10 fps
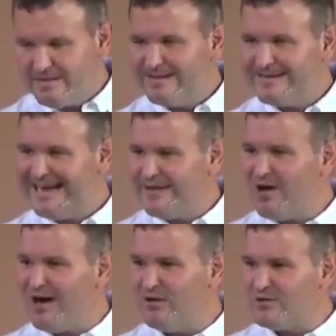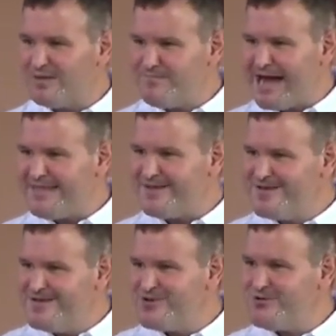Nehemiah was a man that
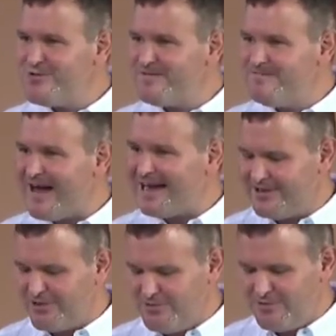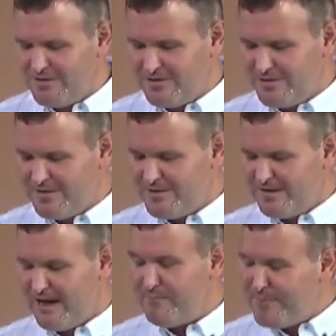knew the value
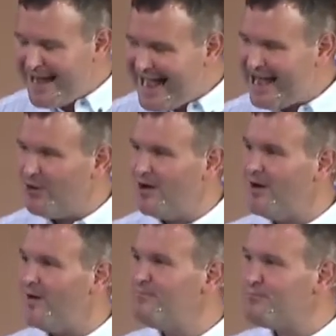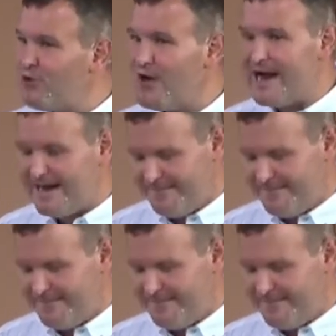and power of prayer.